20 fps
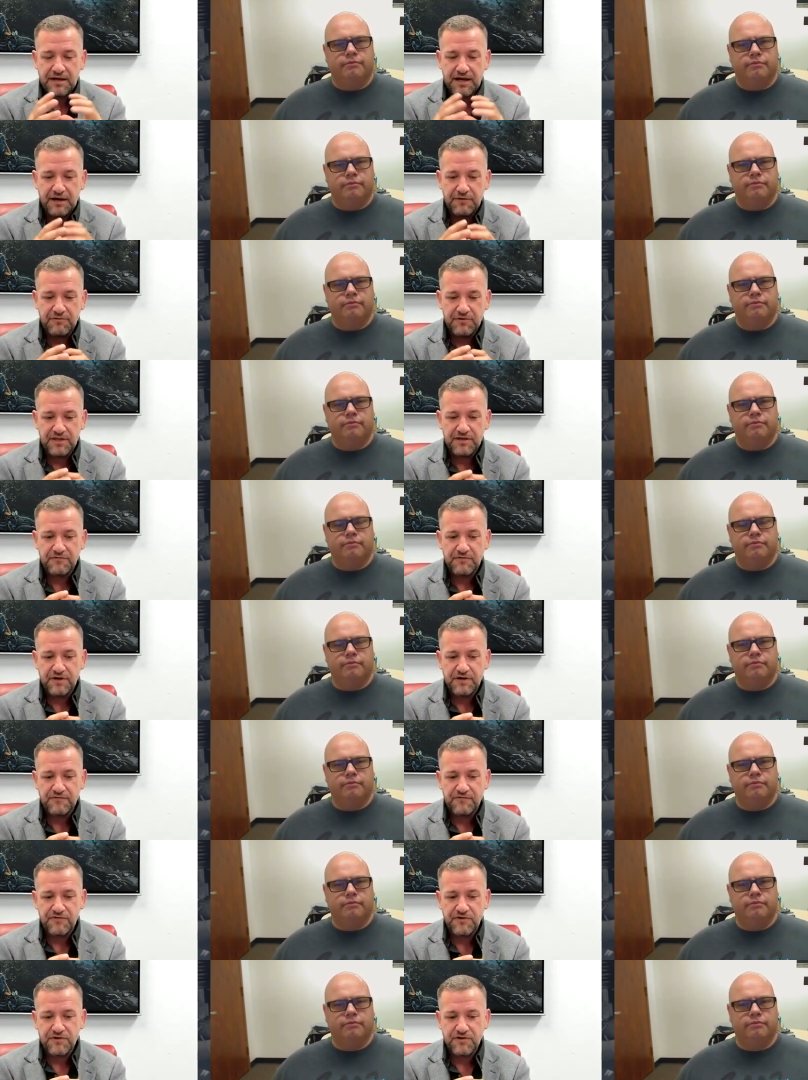Speaker 1: I really want
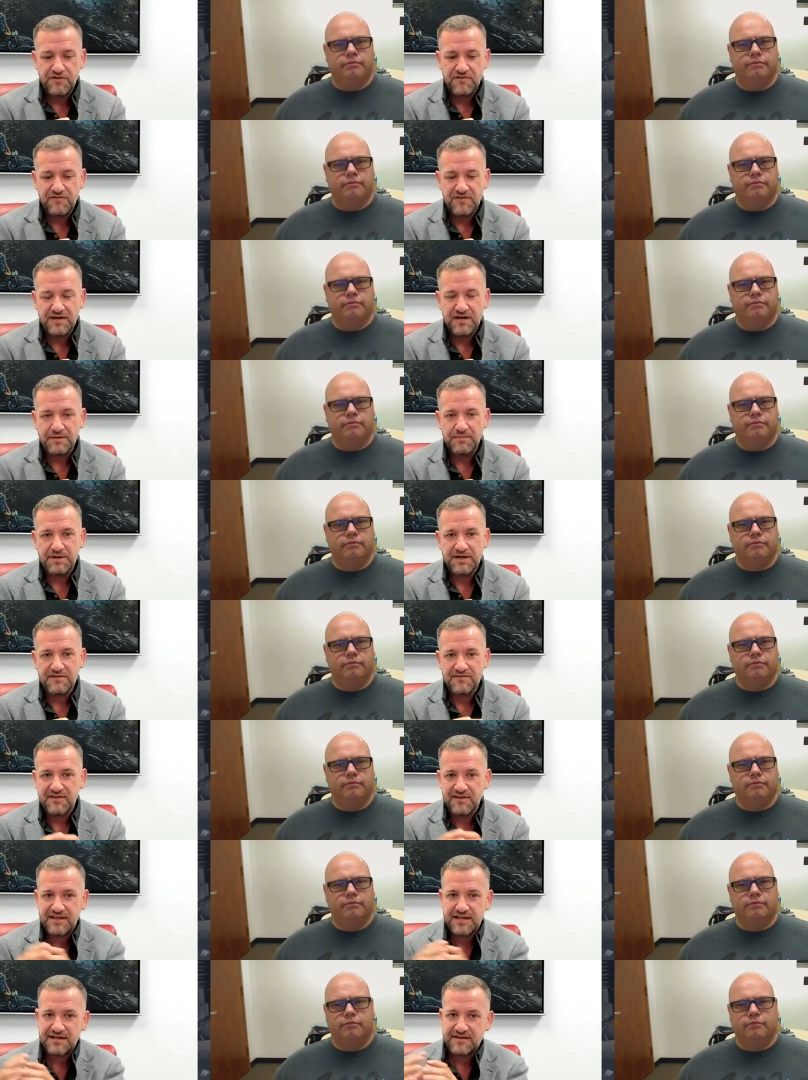to focus here because
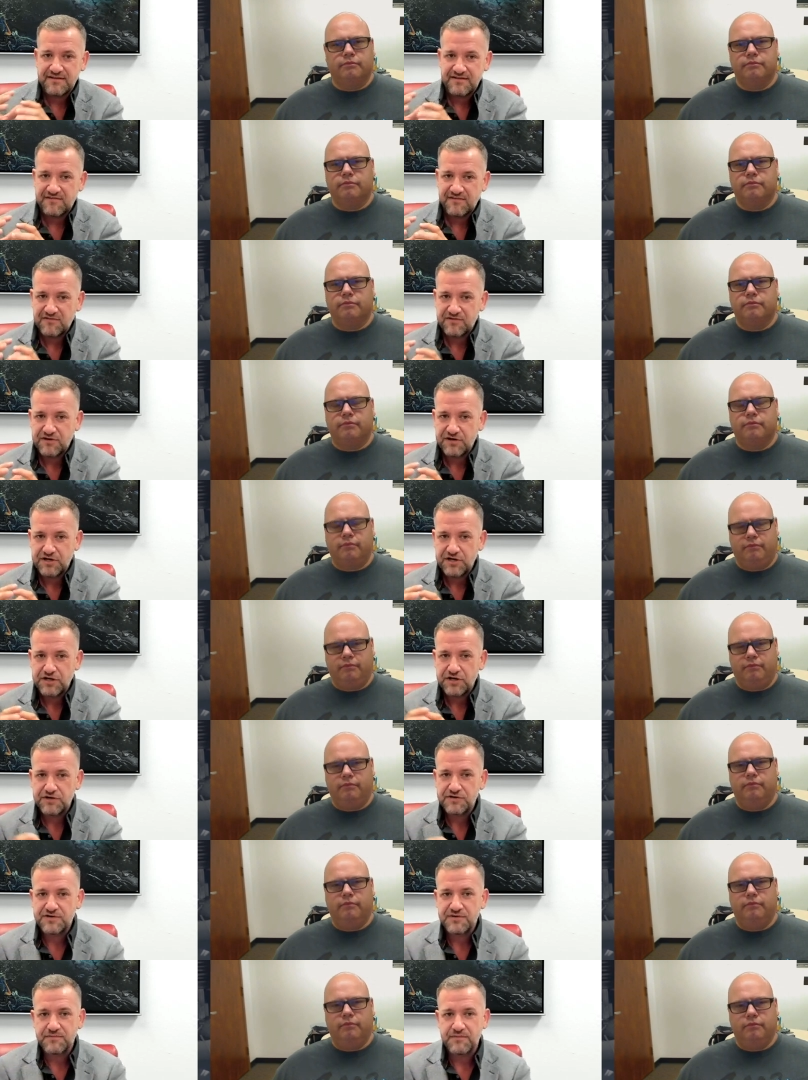I think this is going to
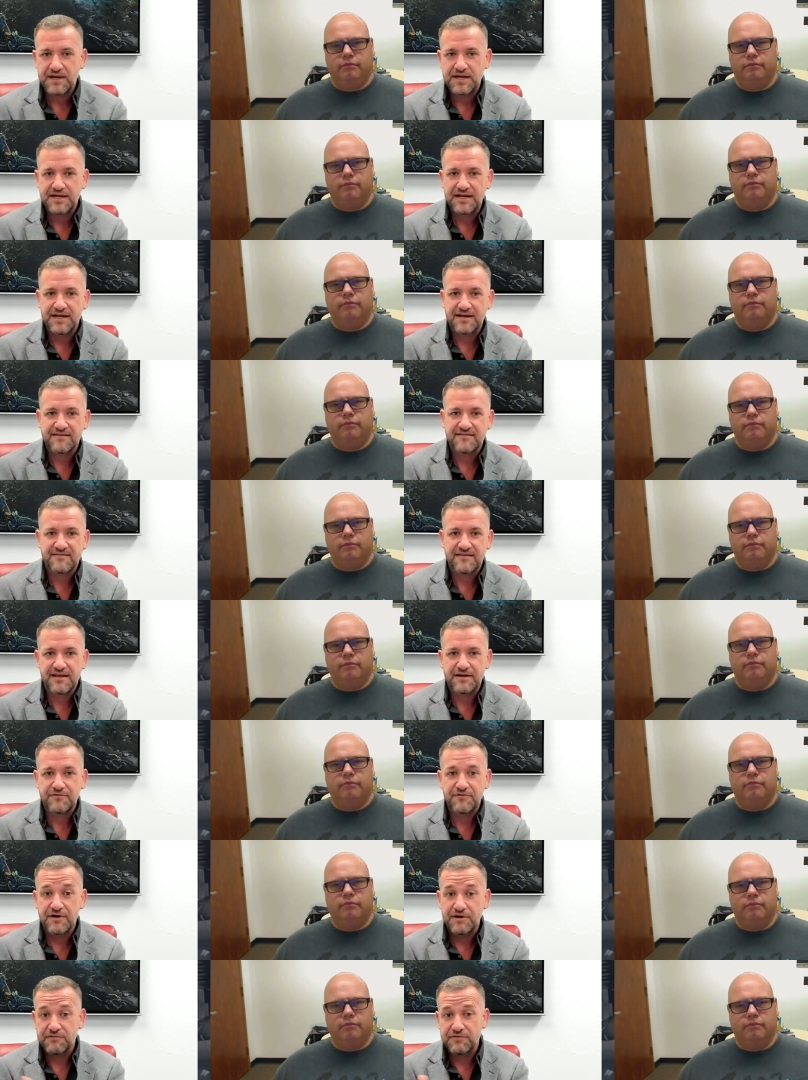go to my next
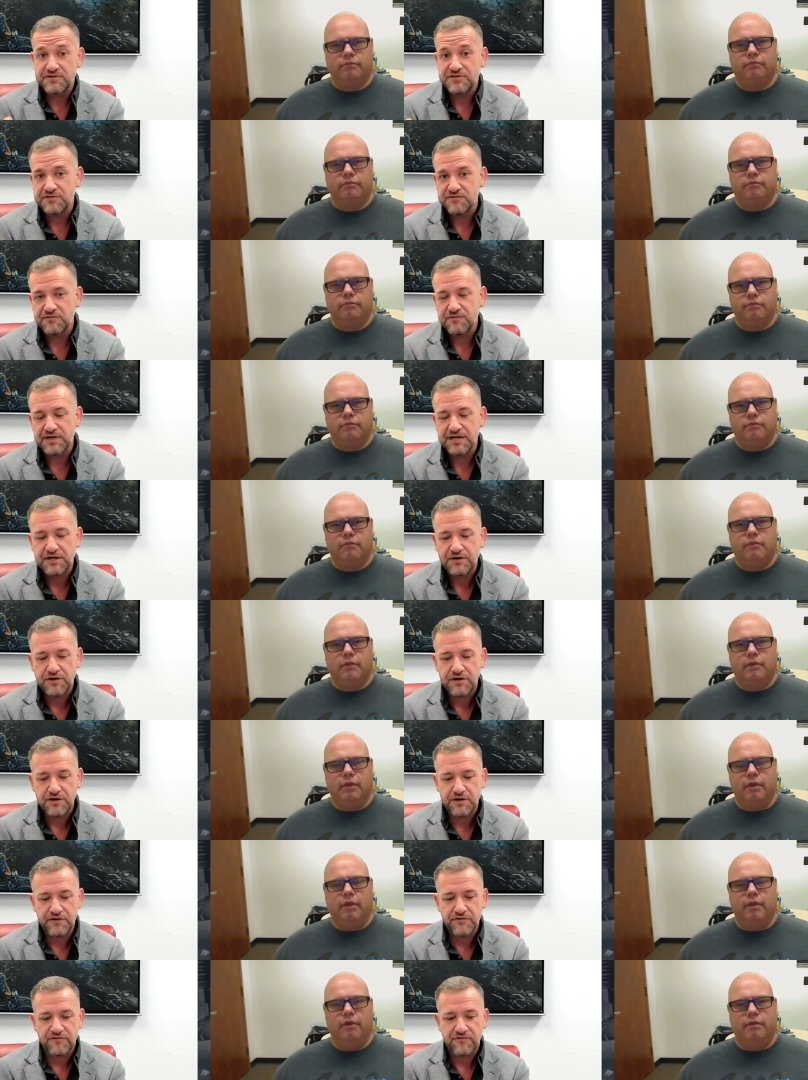segue, which is
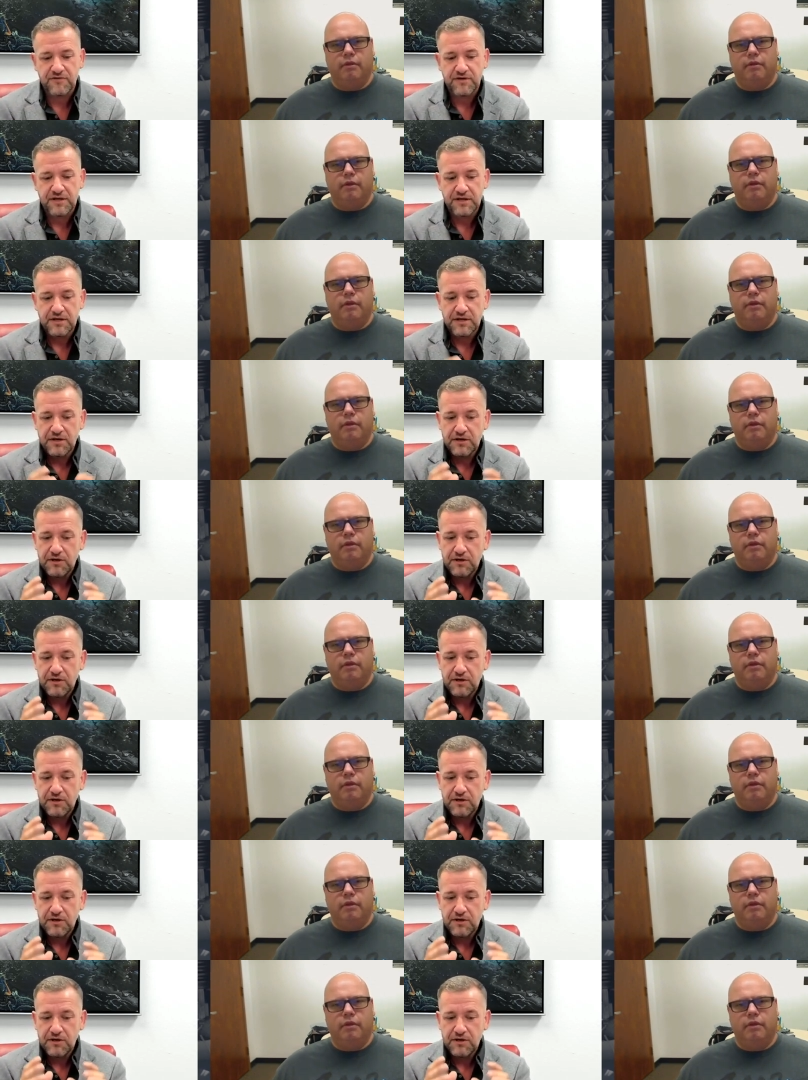recalls. Yeah.